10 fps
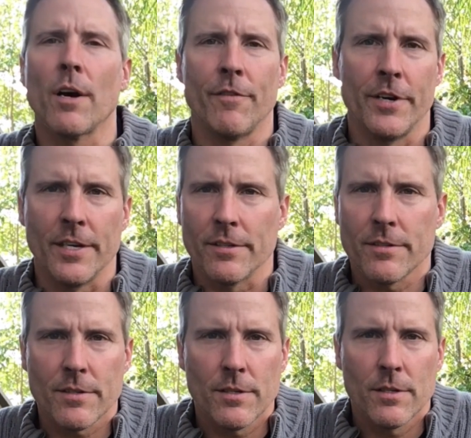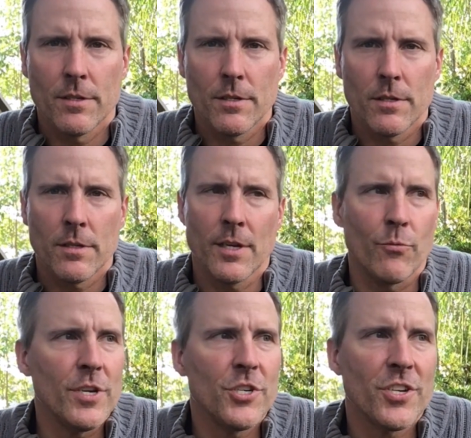governance
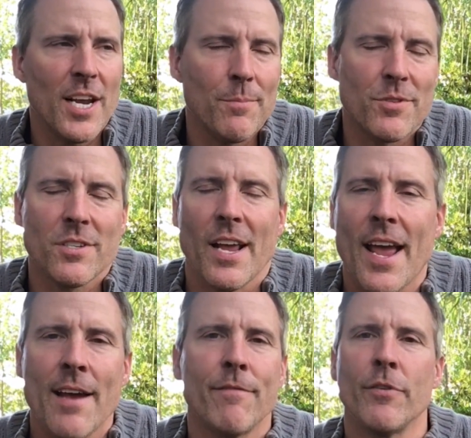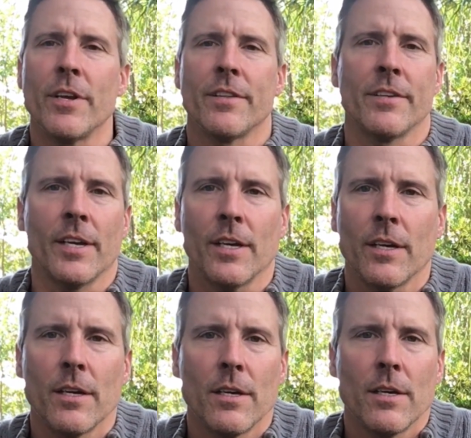that reshapes everything
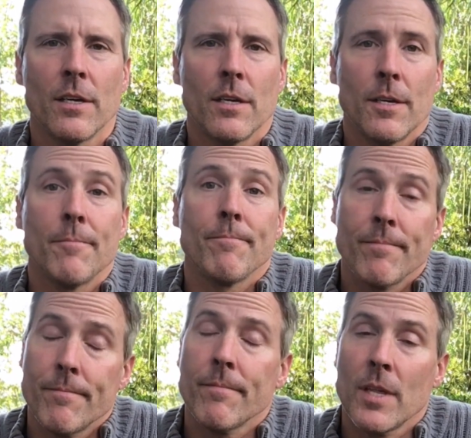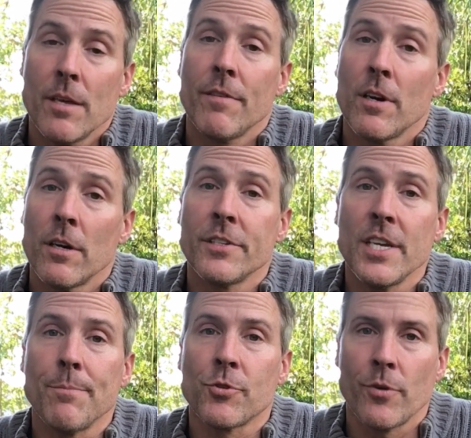even our
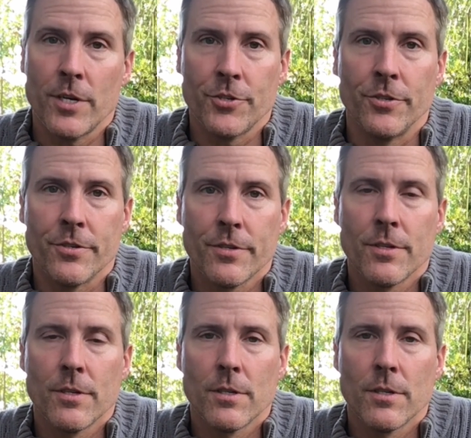deep treasures.